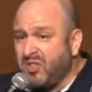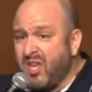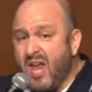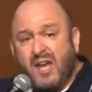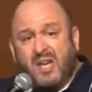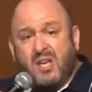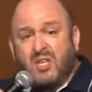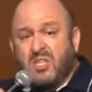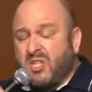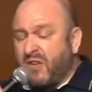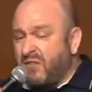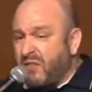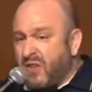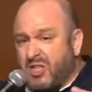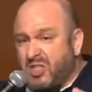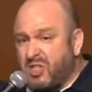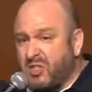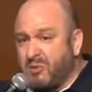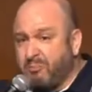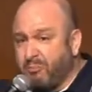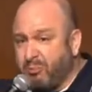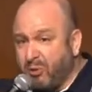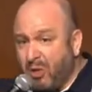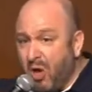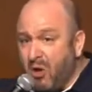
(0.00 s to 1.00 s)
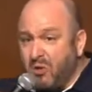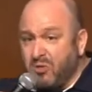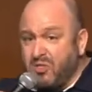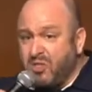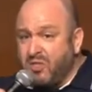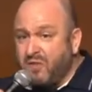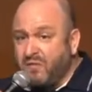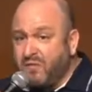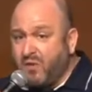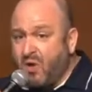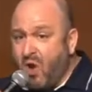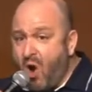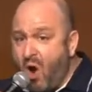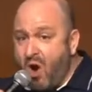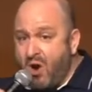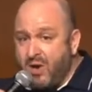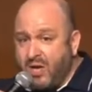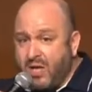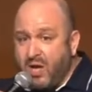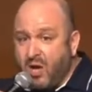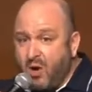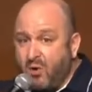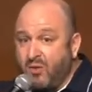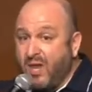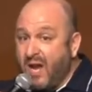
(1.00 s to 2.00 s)
seconds of explosive
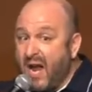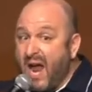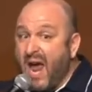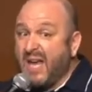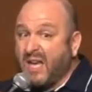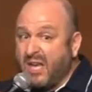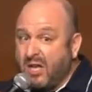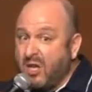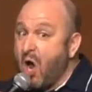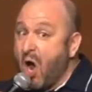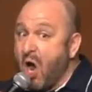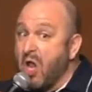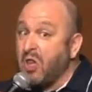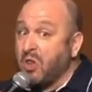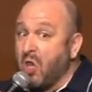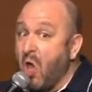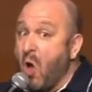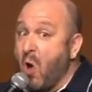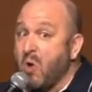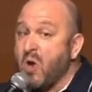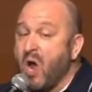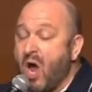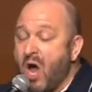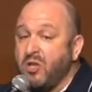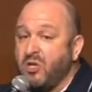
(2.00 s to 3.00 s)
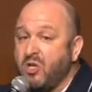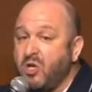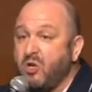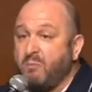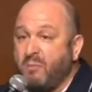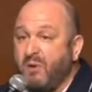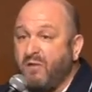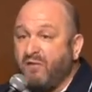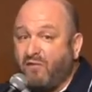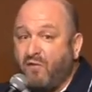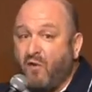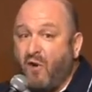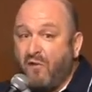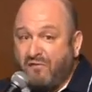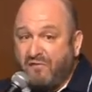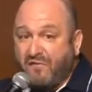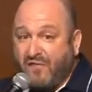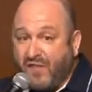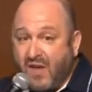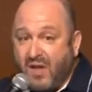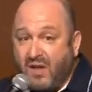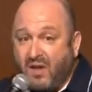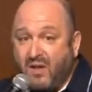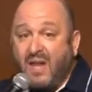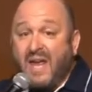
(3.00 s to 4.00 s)
cardio that I can unload on you before
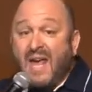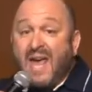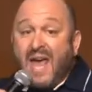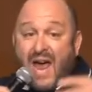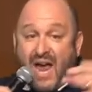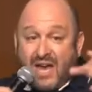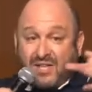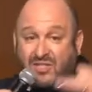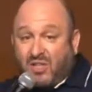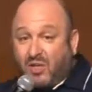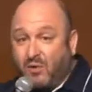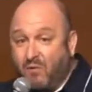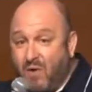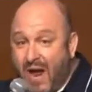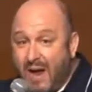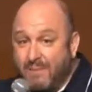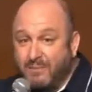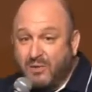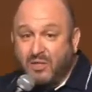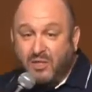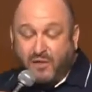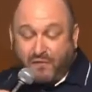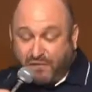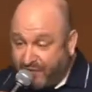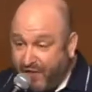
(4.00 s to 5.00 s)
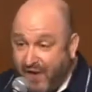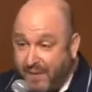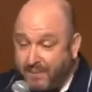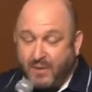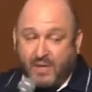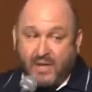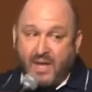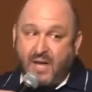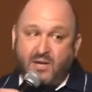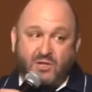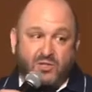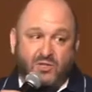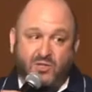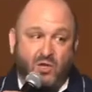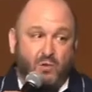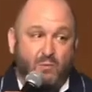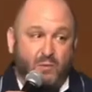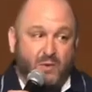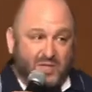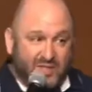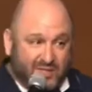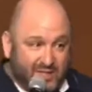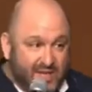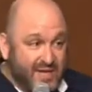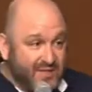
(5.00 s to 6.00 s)
Phil has to grab the defibrillators to
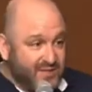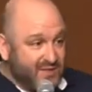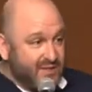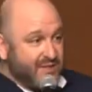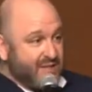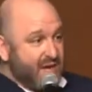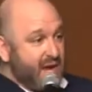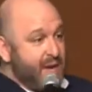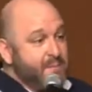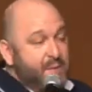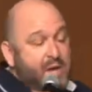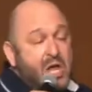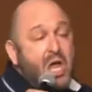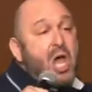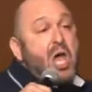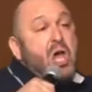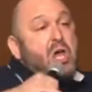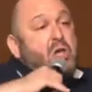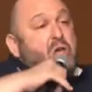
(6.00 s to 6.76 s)
resuscitate me.